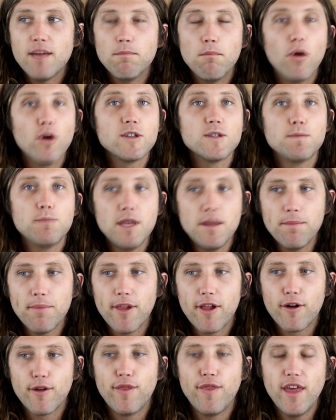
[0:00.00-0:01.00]
Most people
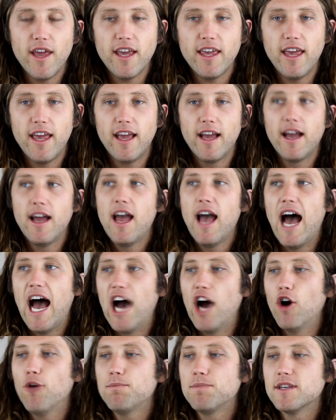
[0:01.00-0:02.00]
are thinking,
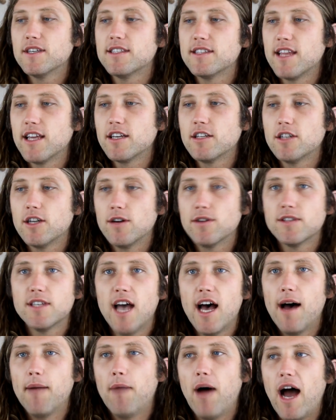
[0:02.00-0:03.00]
I hope this thing shows
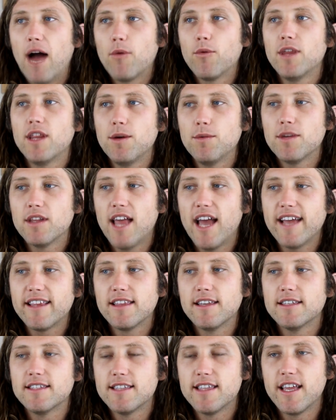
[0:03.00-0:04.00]
up. I really would like
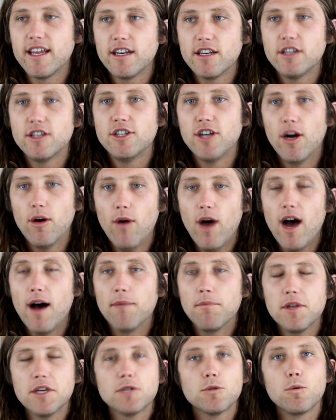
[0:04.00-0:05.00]
this thing to show
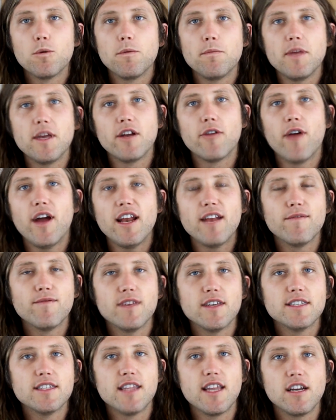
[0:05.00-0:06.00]
up. This would be great if
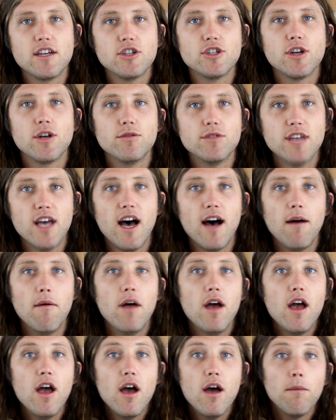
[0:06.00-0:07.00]
this thing shows up.